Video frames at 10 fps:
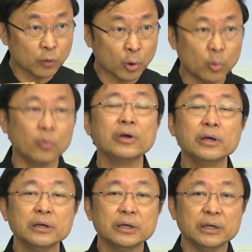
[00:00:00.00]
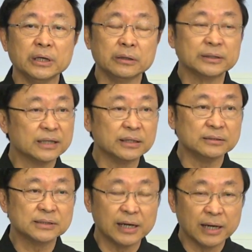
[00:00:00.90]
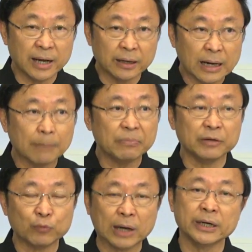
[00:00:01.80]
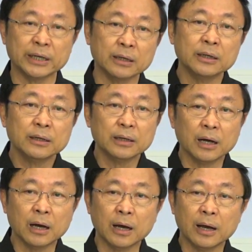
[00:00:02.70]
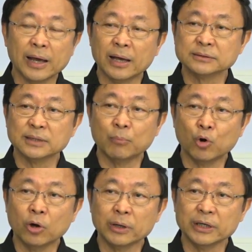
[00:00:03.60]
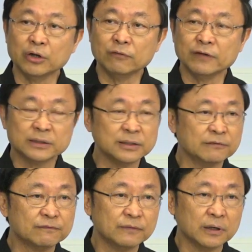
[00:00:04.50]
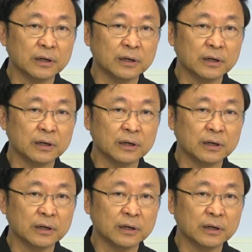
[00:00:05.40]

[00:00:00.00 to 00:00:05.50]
role in getting Thailand up and running as a more innovative,